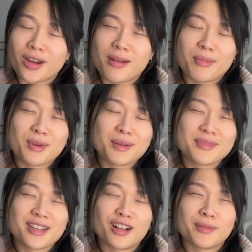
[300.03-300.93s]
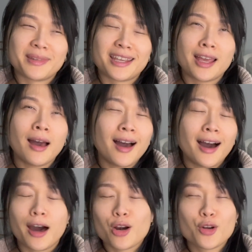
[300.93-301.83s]
I remember him telling me,
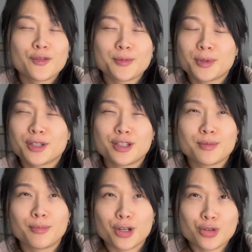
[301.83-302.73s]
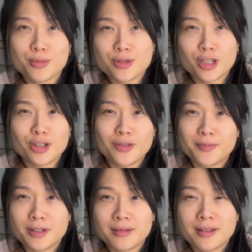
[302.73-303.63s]
I don't know if it's because these mushrooms that
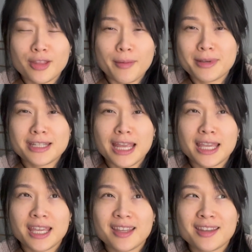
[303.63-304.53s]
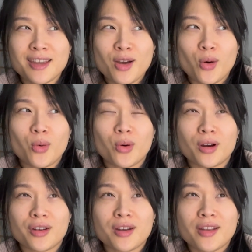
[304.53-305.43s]
I've been taking,
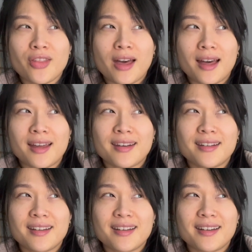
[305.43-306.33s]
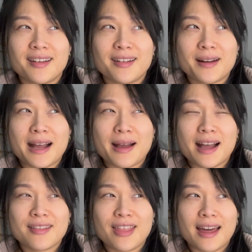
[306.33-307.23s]
or that
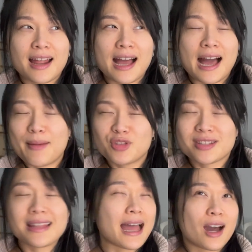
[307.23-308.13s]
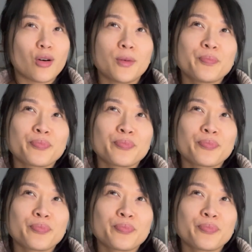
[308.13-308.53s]
I'm just now